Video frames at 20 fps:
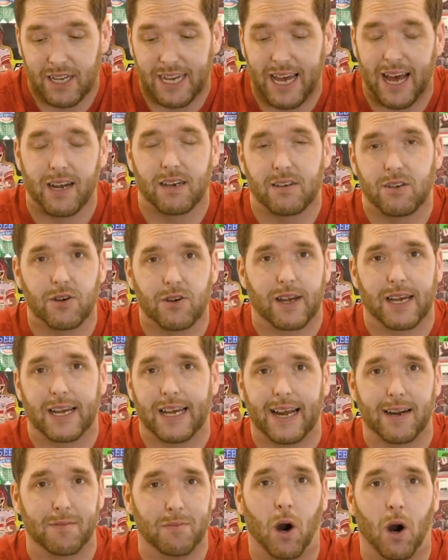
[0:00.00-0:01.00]
again, you can
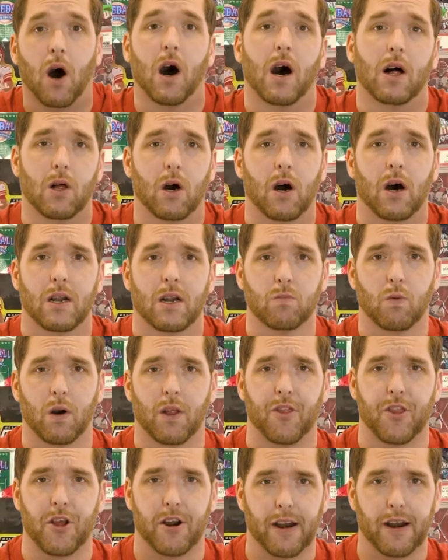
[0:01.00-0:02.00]
get them all on
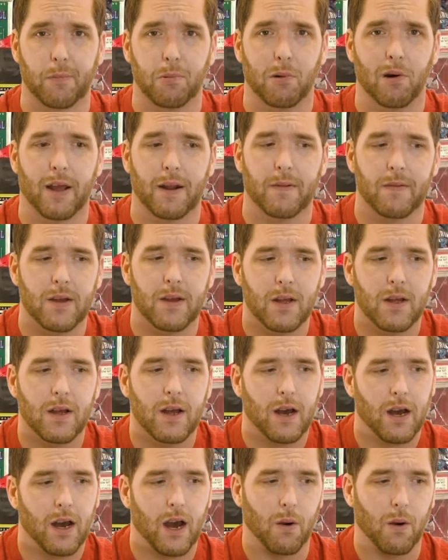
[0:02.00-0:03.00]
130 point.
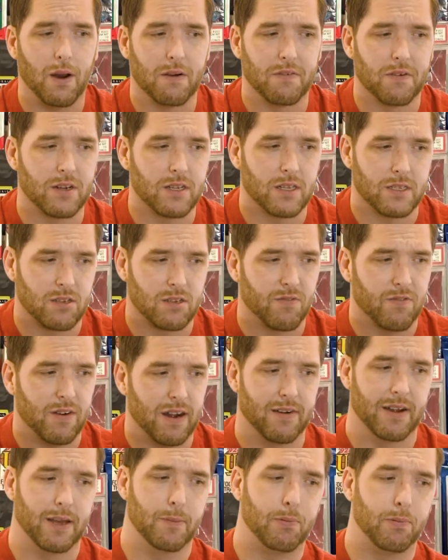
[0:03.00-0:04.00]
However, it's
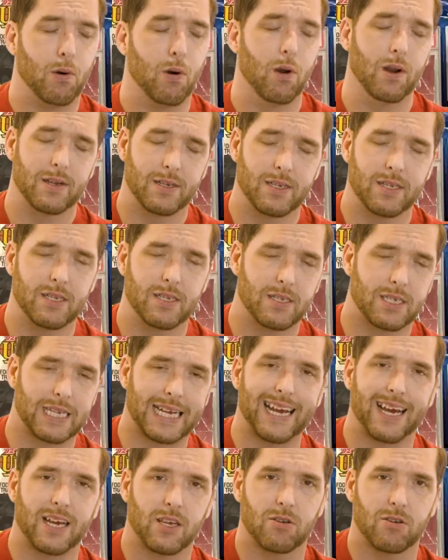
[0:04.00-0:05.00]
very important to
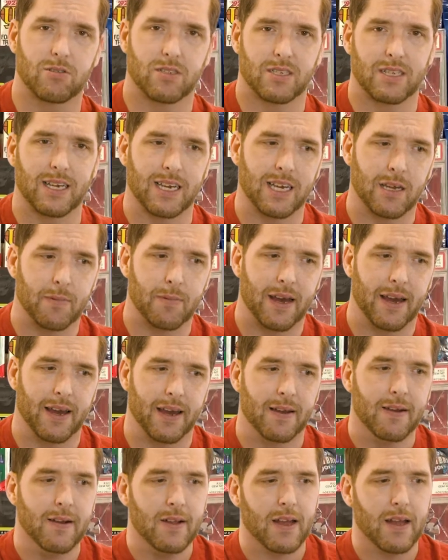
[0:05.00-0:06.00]
get used to
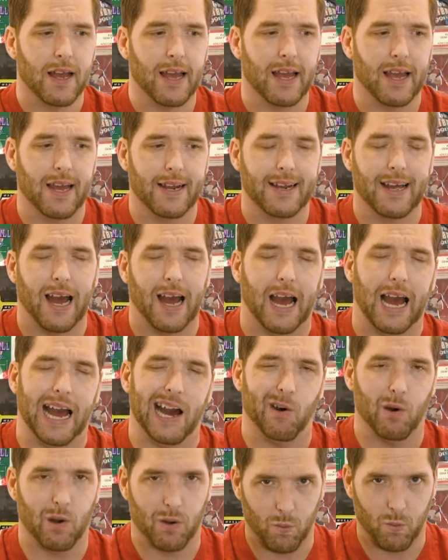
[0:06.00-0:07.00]
eBay and
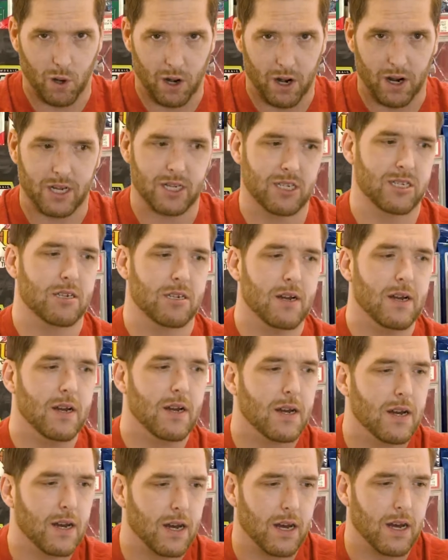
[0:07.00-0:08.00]
how it works
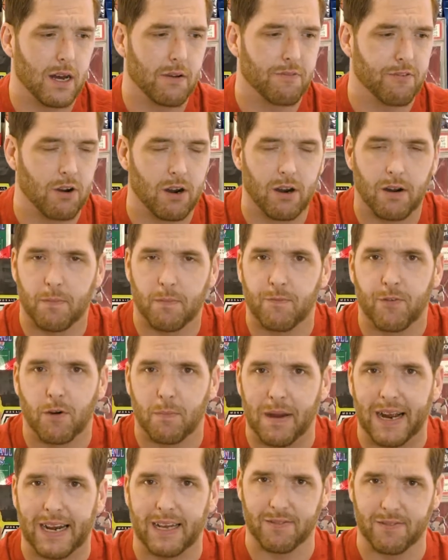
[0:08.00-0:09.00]
for
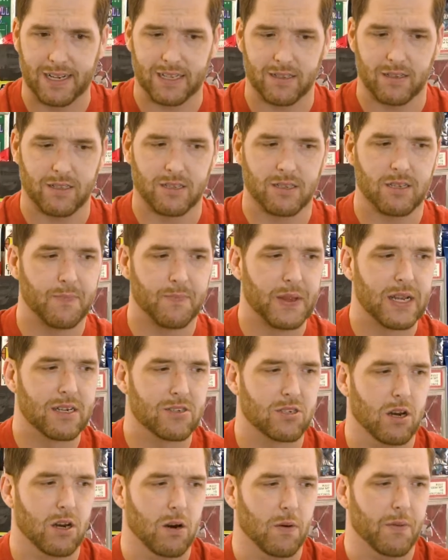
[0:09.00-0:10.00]
many reasons.
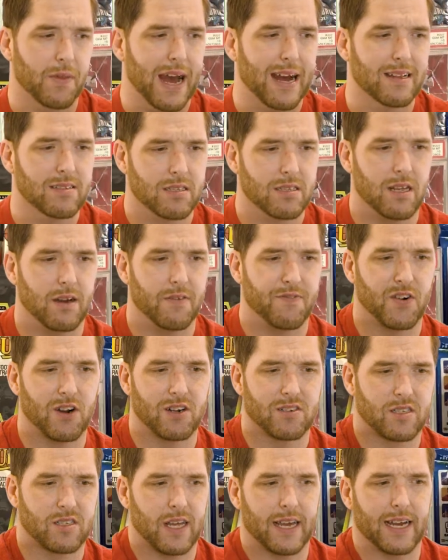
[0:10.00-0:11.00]
So that's the
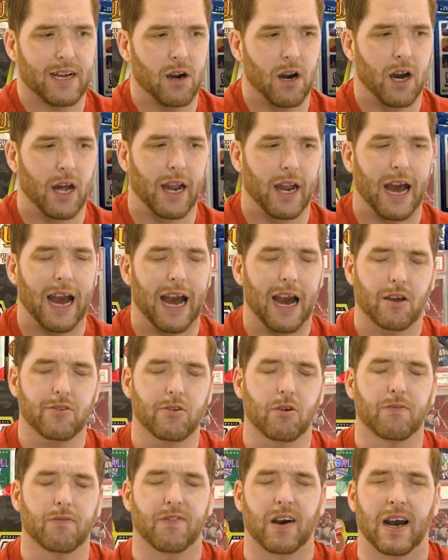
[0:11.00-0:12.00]
first thing on how
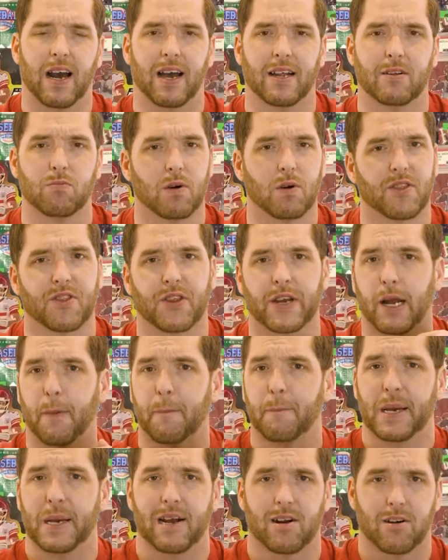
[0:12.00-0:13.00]
you find what the
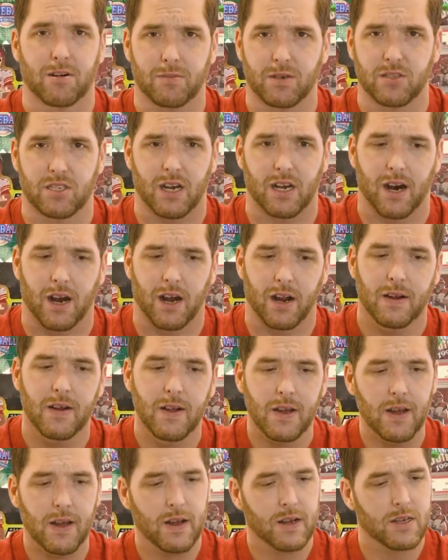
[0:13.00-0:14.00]
comparables are.
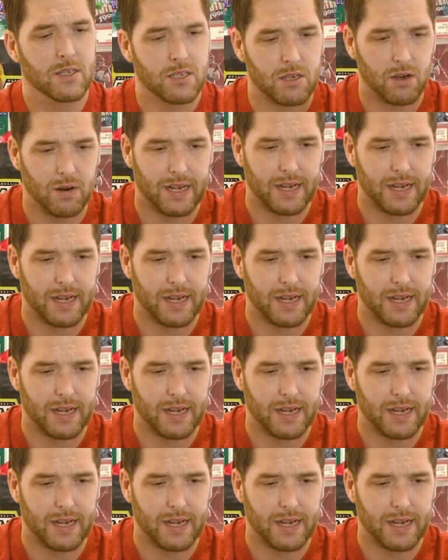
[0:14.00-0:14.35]
So